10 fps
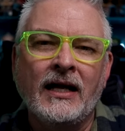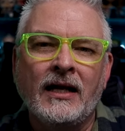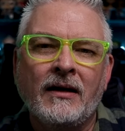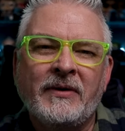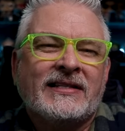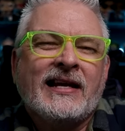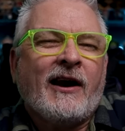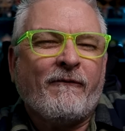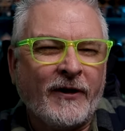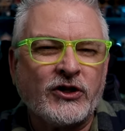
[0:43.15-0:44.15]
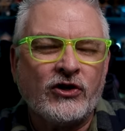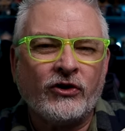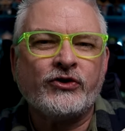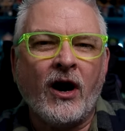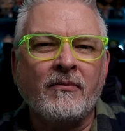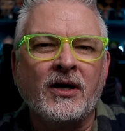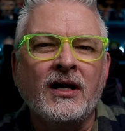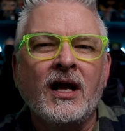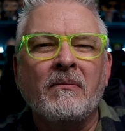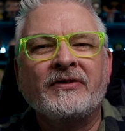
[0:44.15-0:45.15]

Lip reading: I mean, it's not a fictional drama,